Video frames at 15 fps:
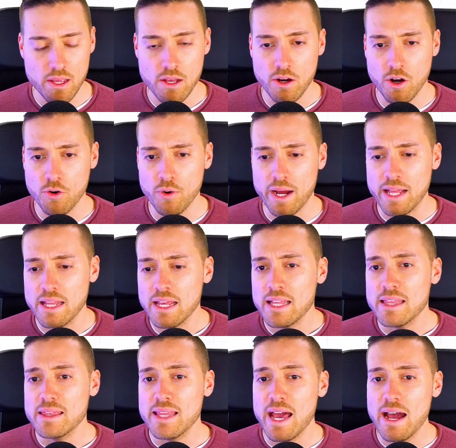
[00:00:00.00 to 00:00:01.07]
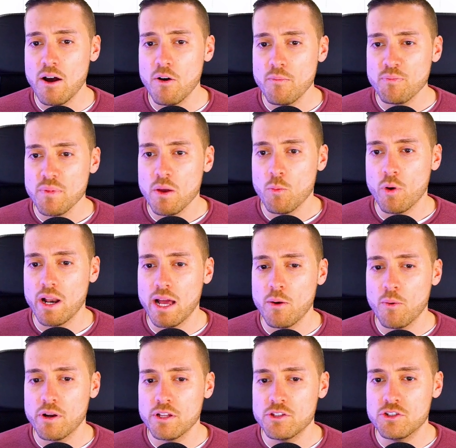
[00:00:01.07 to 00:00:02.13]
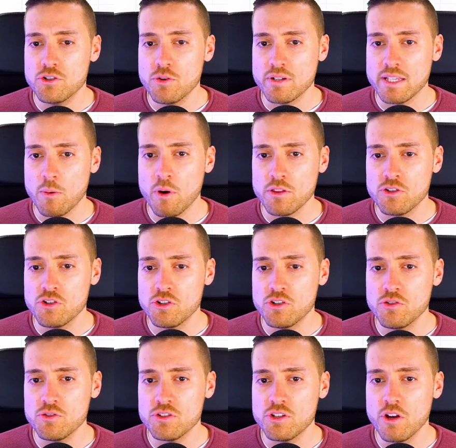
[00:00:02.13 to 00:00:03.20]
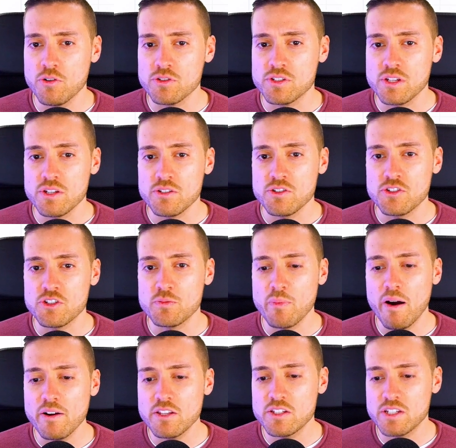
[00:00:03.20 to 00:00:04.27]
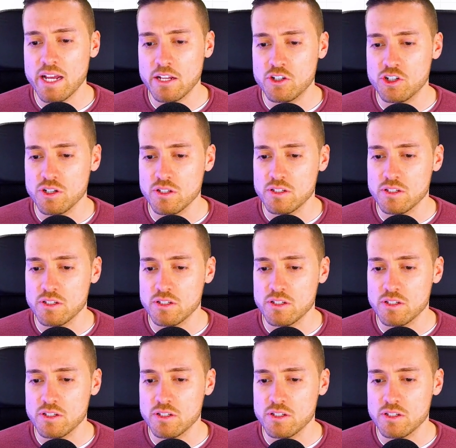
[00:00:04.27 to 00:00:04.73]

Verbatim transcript: All right, now what I want to do is I want to use those smart sections.